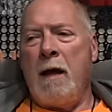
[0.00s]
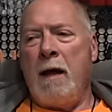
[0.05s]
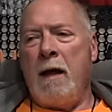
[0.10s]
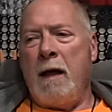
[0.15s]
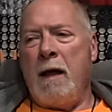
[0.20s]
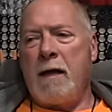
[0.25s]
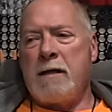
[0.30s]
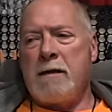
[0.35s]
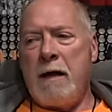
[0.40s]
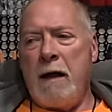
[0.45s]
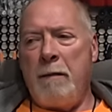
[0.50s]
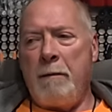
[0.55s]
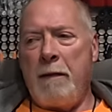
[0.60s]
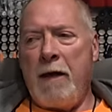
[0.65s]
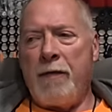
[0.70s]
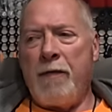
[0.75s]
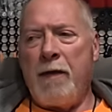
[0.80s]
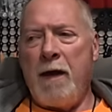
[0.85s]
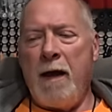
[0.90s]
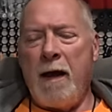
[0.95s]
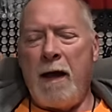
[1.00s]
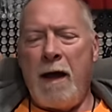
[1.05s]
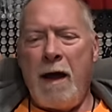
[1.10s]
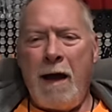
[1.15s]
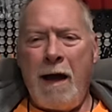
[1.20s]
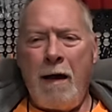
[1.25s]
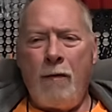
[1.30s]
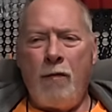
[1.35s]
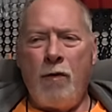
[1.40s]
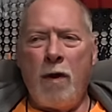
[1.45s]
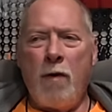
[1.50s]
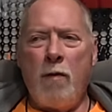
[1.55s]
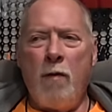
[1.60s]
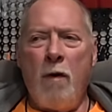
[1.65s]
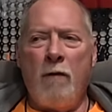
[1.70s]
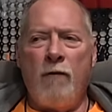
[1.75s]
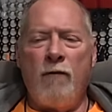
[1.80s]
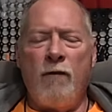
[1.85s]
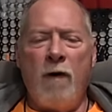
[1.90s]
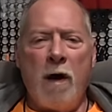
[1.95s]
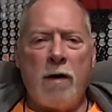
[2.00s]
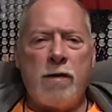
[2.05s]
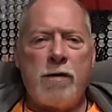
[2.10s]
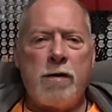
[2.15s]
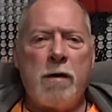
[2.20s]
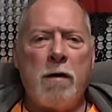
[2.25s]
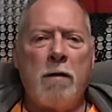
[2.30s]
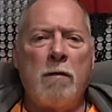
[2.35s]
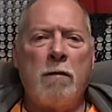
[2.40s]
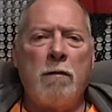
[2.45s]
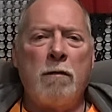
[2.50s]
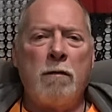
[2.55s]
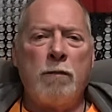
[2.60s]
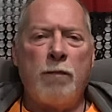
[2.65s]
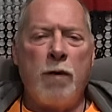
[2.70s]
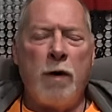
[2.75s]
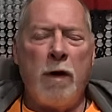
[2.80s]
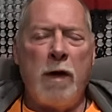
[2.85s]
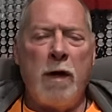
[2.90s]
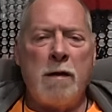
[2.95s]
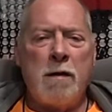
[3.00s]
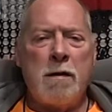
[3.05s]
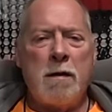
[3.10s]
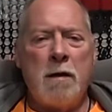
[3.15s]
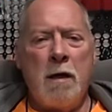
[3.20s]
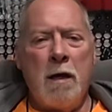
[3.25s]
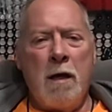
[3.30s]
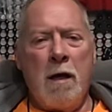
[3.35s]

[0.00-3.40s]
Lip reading: That's not my thing. I really want functional prints